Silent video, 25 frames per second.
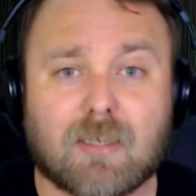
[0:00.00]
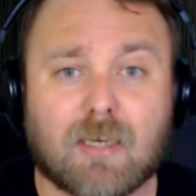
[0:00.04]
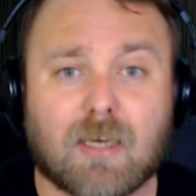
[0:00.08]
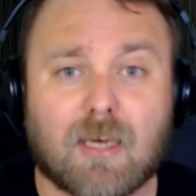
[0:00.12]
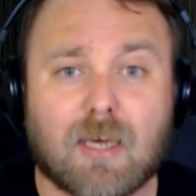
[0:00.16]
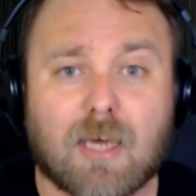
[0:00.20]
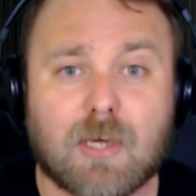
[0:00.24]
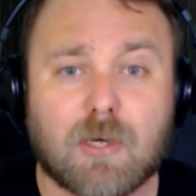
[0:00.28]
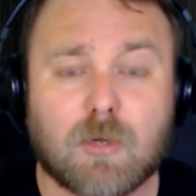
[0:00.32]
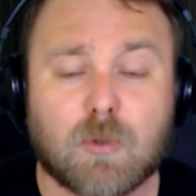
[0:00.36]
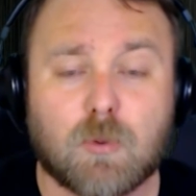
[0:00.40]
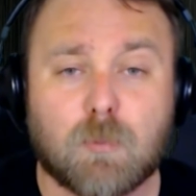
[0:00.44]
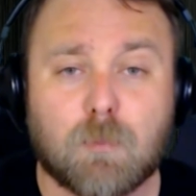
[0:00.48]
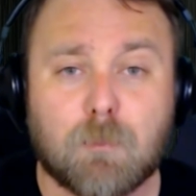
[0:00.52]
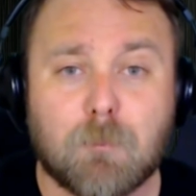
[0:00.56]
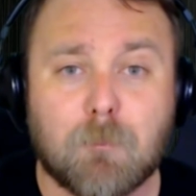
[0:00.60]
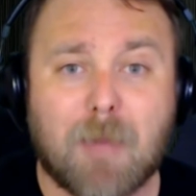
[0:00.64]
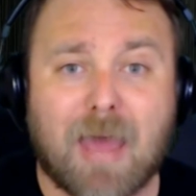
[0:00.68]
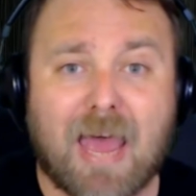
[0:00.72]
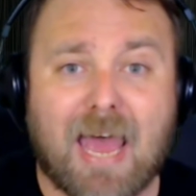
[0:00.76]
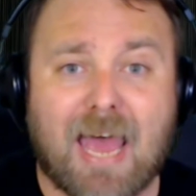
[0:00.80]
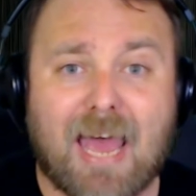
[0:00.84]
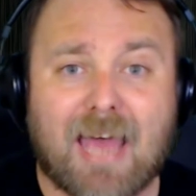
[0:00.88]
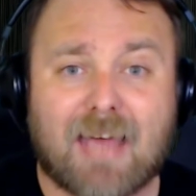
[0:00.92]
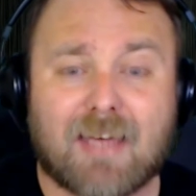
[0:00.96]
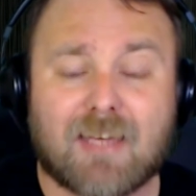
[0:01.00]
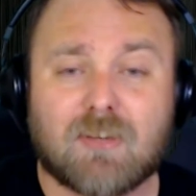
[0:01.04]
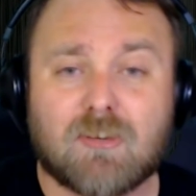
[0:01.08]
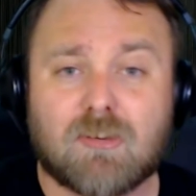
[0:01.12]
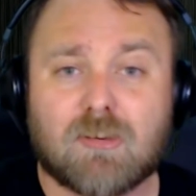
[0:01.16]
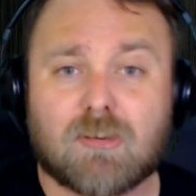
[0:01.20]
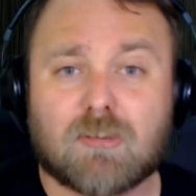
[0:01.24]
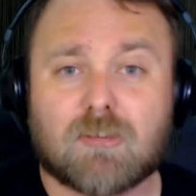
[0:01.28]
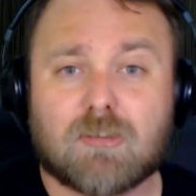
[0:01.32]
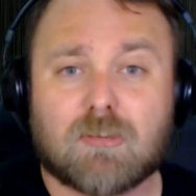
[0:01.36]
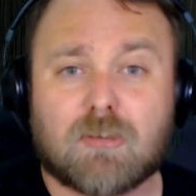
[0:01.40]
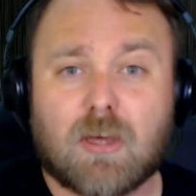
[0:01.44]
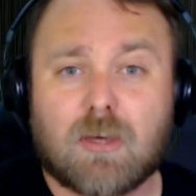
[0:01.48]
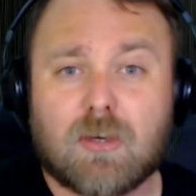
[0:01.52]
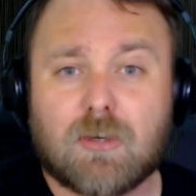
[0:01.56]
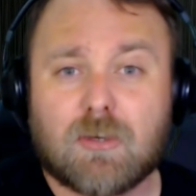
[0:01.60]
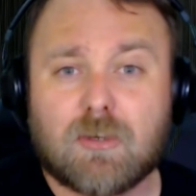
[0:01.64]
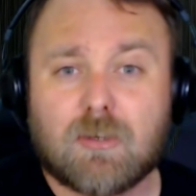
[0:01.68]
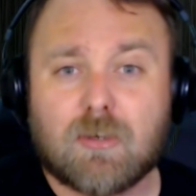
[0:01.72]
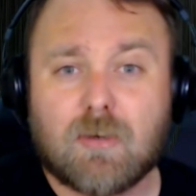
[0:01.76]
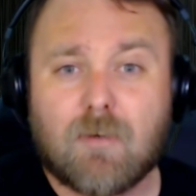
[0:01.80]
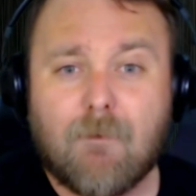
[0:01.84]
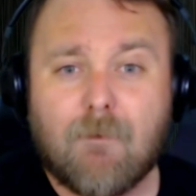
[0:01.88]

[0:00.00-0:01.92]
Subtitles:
I know Matt had just done...